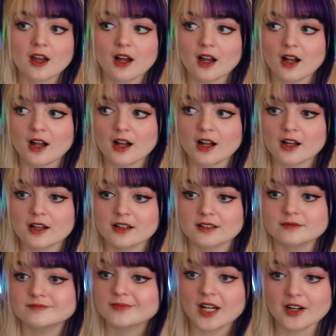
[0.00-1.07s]

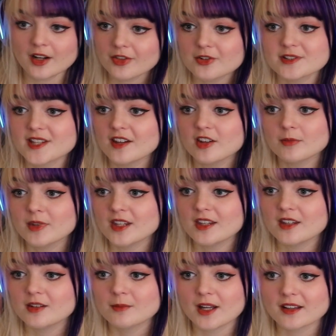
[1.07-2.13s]
Another
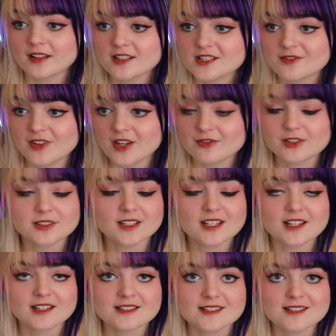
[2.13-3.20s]
Tammy in my least favorite
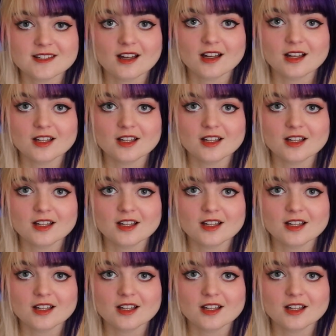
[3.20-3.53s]
list.